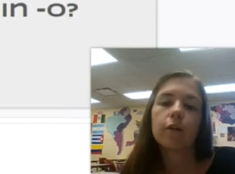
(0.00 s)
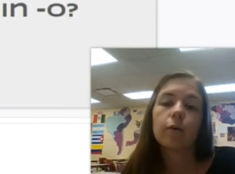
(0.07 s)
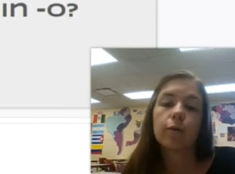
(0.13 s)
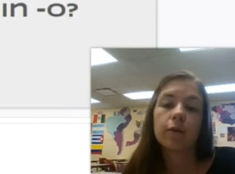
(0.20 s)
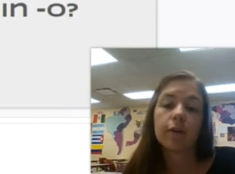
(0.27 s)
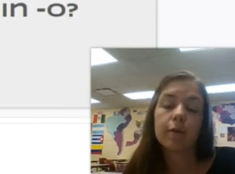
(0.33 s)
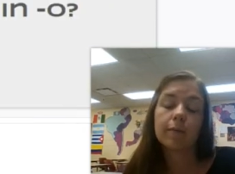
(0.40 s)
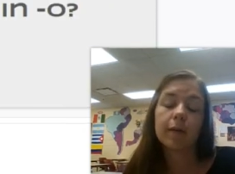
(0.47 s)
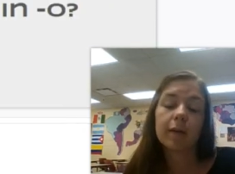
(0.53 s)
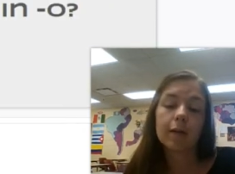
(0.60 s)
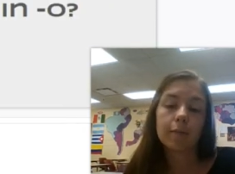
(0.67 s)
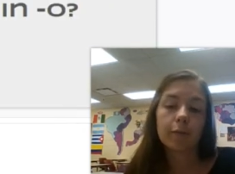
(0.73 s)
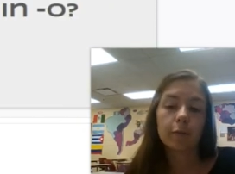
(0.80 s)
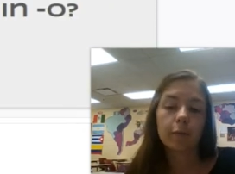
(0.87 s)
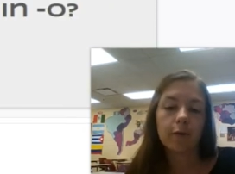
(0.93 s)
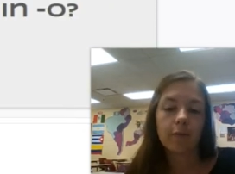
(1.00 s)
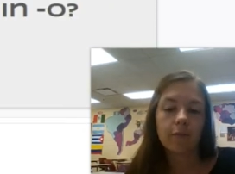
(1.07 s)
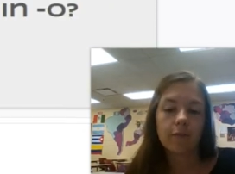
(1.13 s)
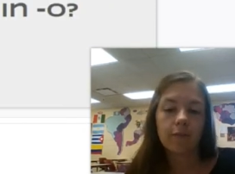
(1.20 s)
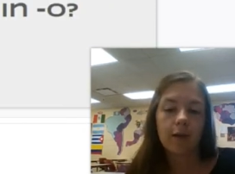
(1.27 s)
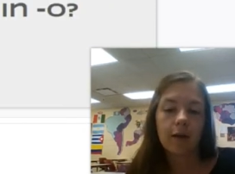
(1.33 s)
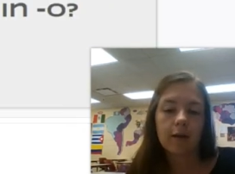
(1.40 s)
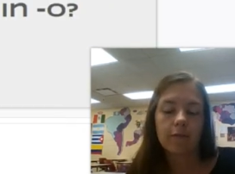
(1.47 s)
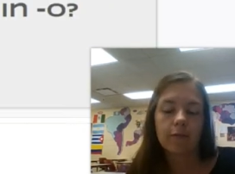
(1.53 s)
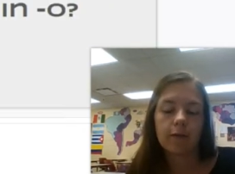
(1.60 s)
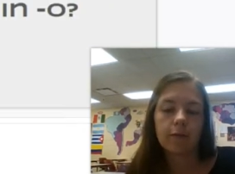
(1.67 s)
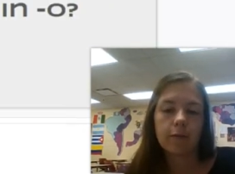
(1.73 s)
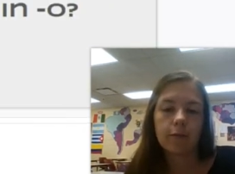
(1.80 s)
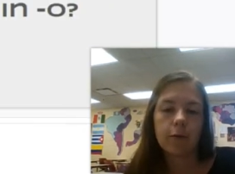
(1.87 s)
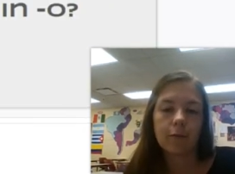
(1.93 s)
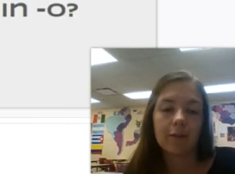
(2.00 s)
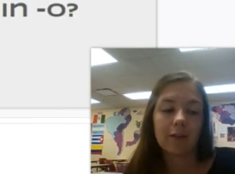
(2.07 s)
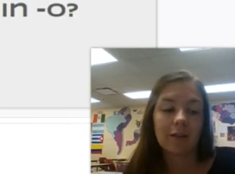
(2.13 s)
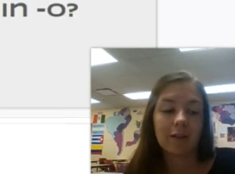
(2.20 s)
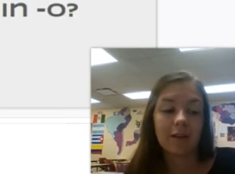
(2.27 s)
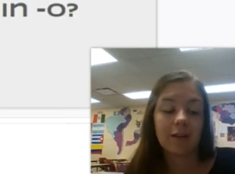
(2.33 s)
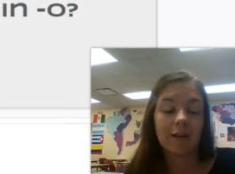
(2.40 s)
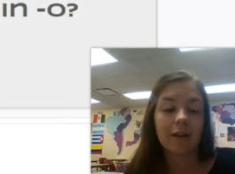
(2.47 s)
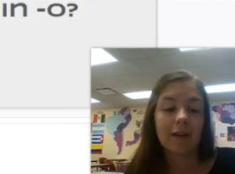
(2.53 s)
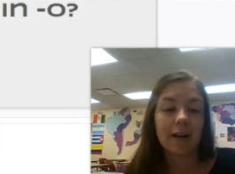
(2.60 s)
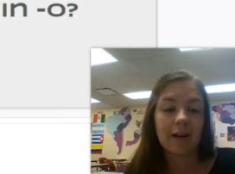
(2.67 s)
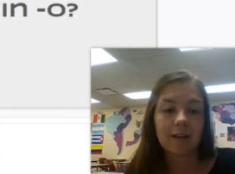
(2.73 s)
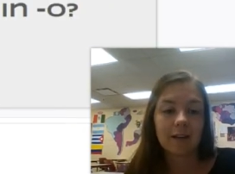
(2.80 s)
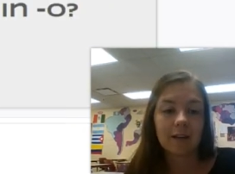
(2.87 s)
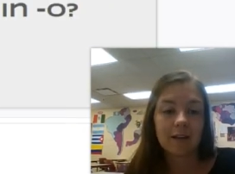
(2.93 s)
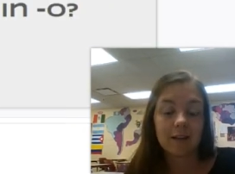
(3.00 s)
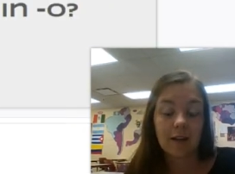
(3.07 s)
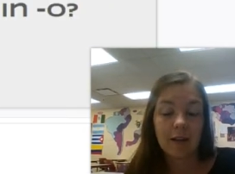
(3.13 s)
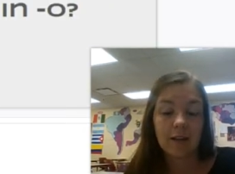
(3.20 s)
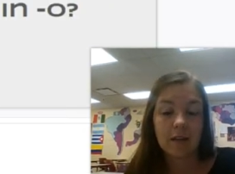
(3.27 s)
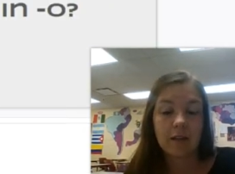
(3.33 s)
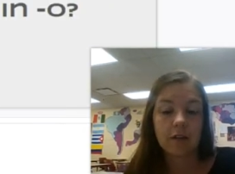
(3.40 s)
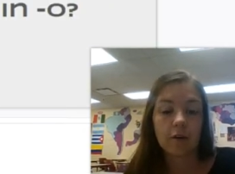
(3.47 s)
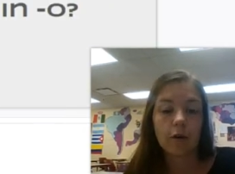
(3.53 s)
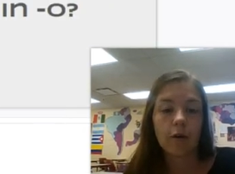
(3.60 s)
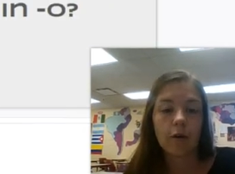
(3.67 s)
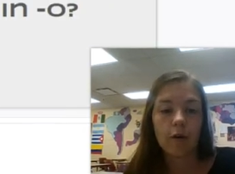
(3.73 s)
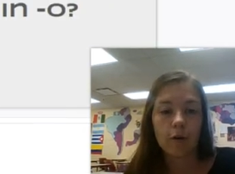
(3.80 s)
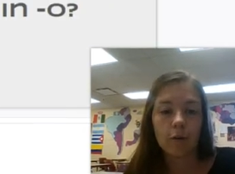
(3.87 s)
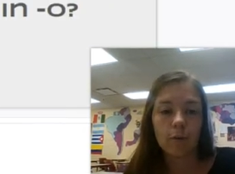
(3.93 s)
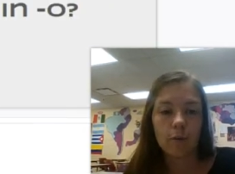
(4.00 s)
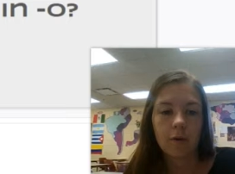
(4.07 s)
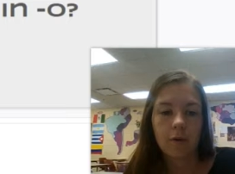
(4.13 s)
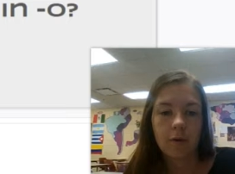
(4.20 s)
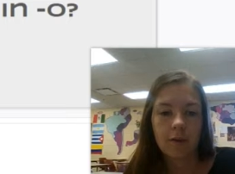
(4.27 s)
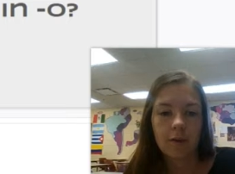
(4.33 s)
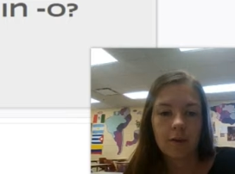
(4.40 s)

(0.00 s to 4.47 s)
So sometimes with the yo form, it does not end in O,